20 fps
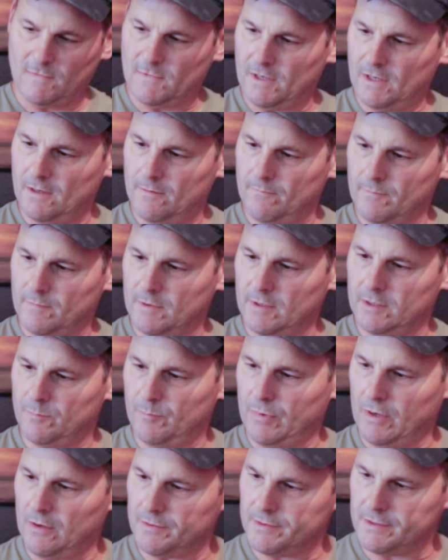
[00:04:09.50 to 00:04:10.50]
Okay, got the
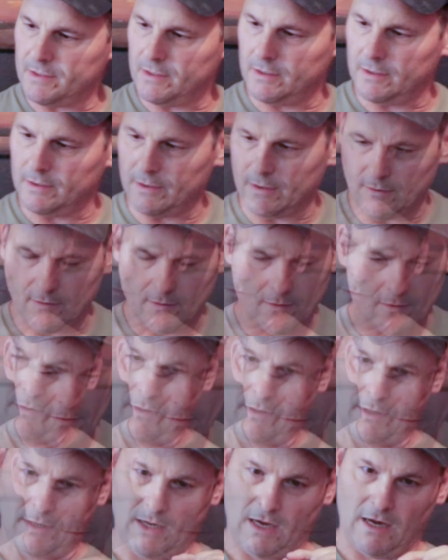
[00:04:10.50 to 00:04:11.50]
barrel sitting in there.
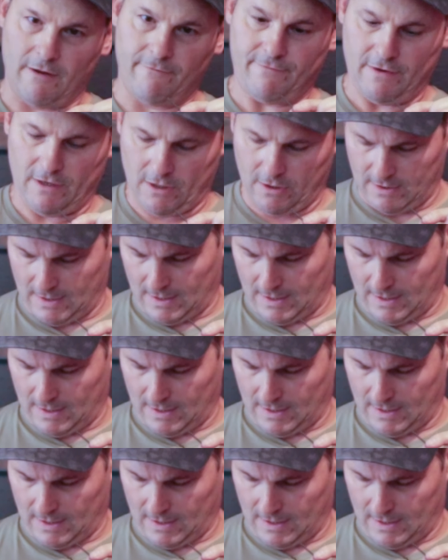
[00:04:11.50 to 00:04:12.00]
I figured